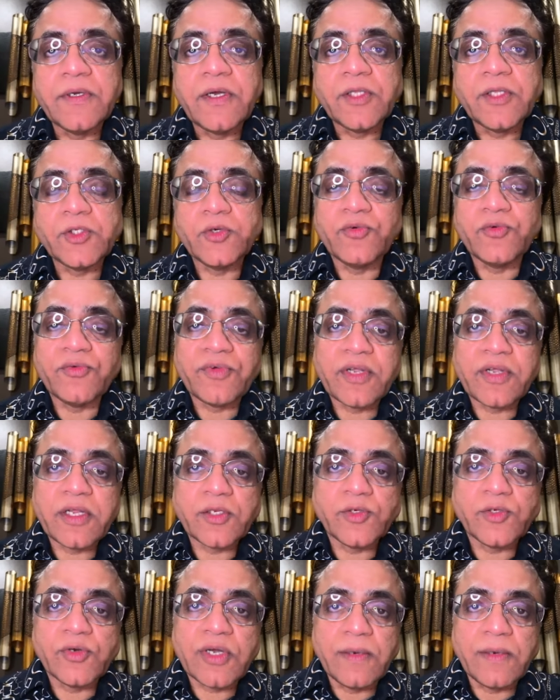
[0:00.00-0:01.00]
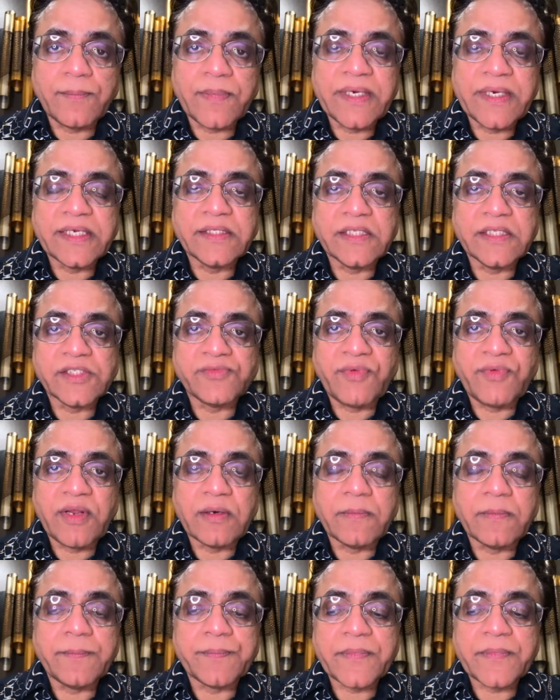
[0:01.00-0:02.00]
to complete this
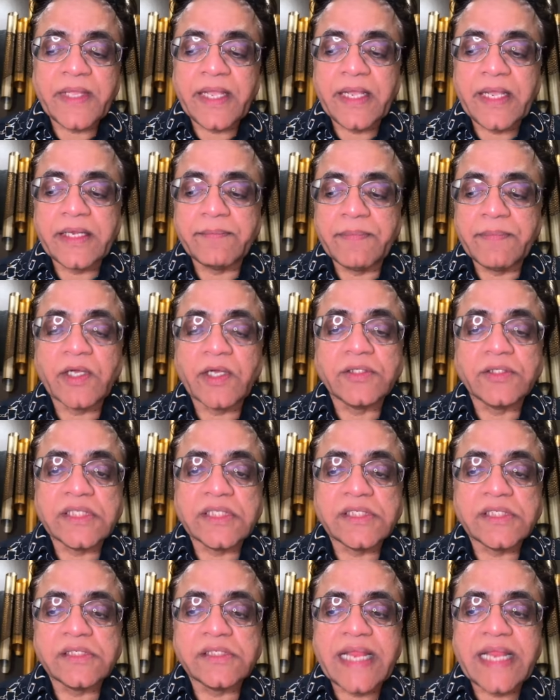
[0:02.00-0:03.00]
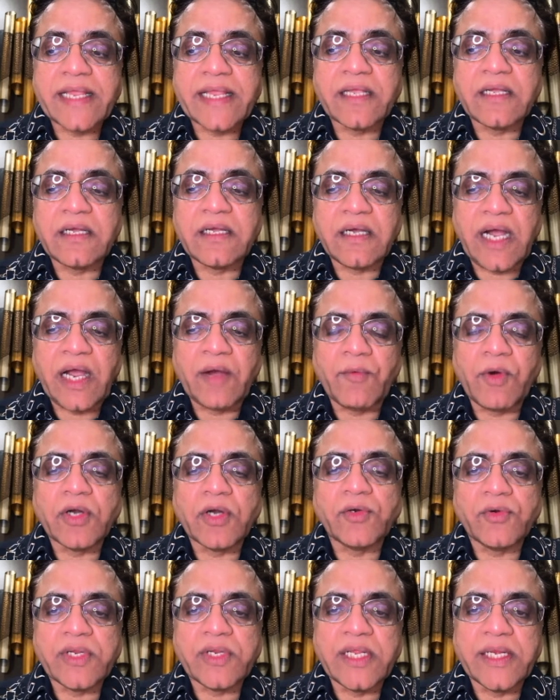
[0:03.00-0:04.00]
film. And because this is like, I
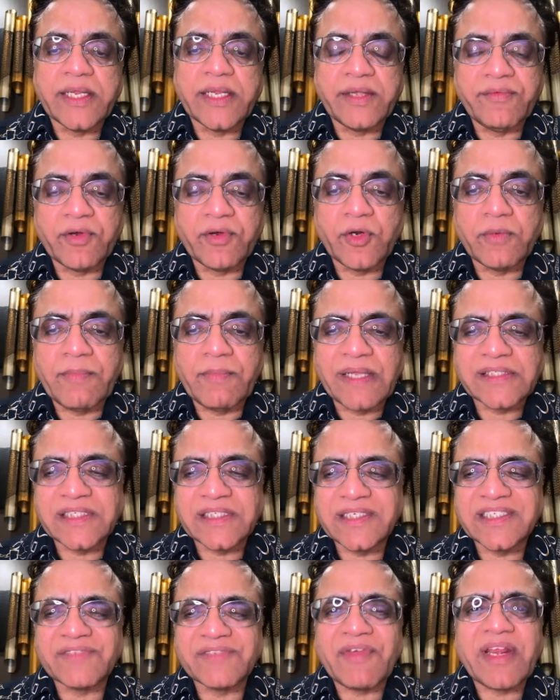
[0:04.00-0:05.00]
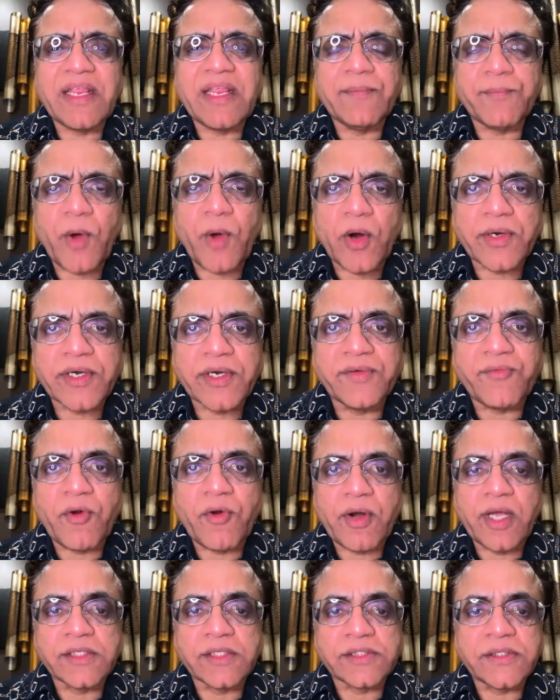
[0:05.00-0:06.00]
want to really give a good message. It's very important
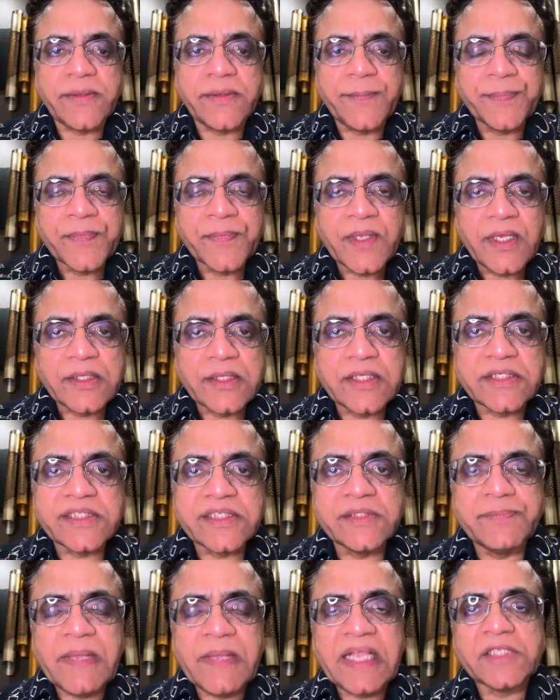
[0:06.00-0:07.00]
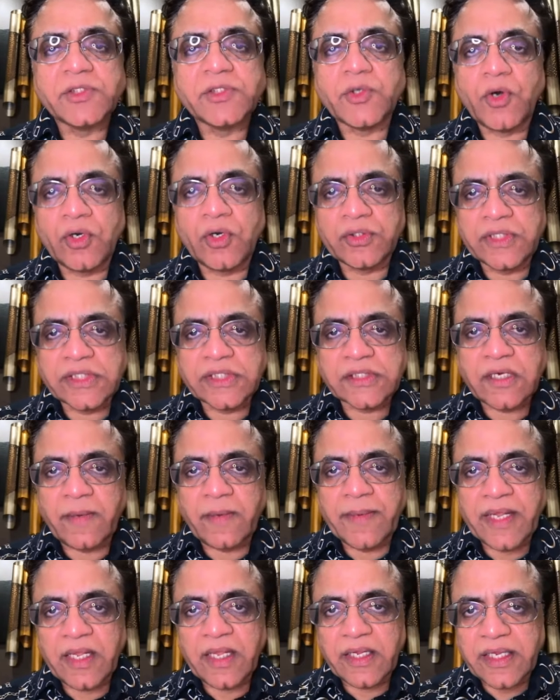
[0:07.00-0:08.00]
for us. This is based on this
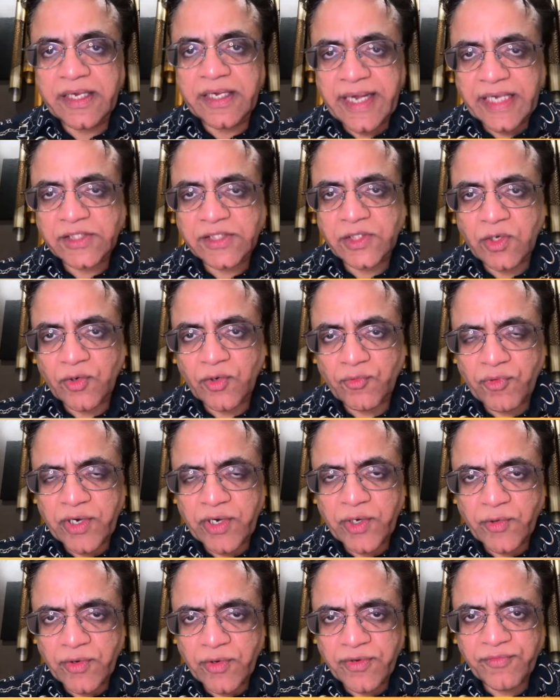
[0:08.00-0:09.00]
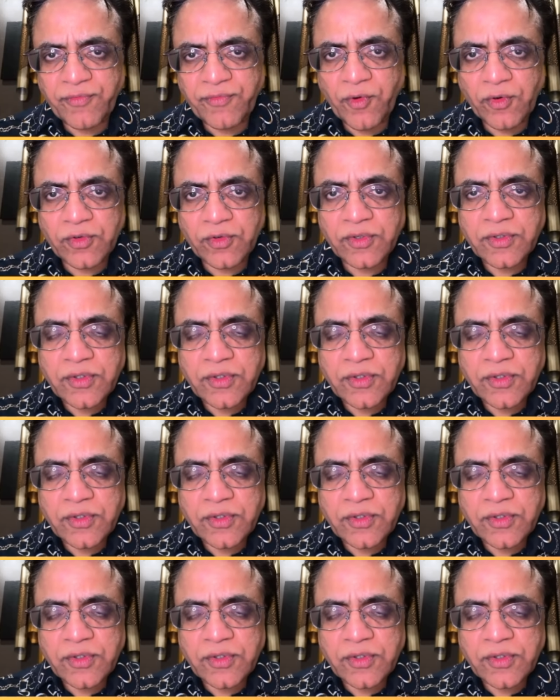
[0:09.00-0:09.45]
coming election on 2024.